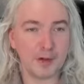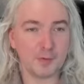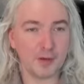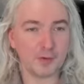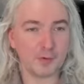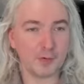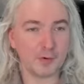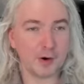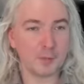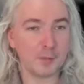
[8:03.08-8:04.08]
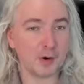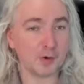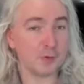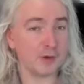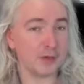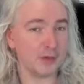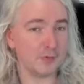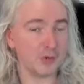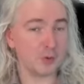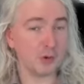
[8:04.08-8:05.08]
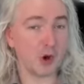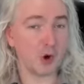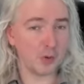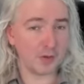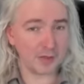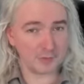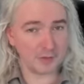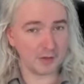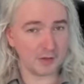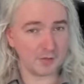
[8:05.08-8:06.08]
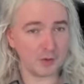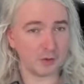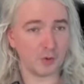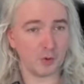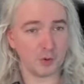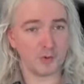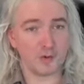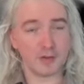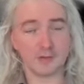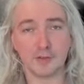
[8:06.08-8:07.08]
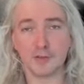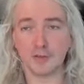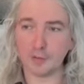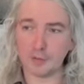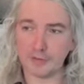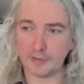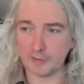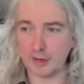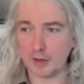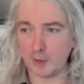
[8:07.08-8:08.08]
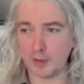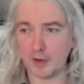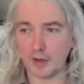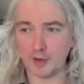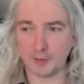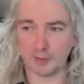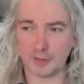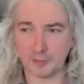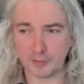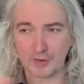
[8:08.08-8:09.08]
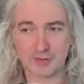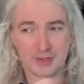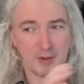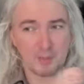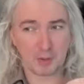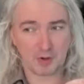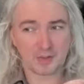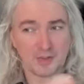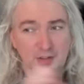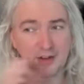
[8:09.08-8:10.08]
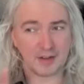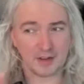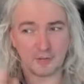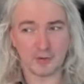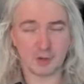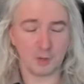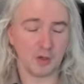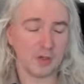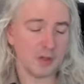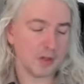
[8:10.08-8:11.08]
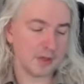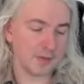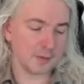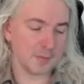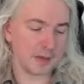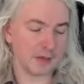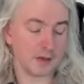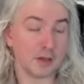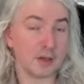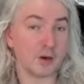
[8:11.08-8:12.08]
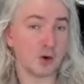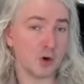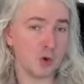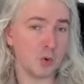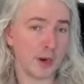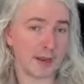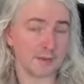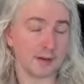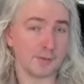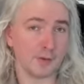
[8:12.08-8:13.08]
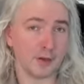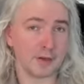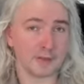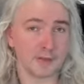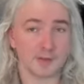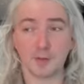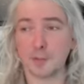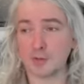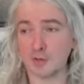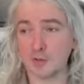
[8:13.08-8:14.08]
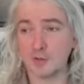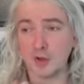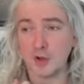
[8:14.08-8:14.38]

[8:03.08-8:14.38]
transfer a firearm part to an individual only if the individual holds a license. The reason for that wording differentiating person and individual is to make it clear who has to have the license. The person who's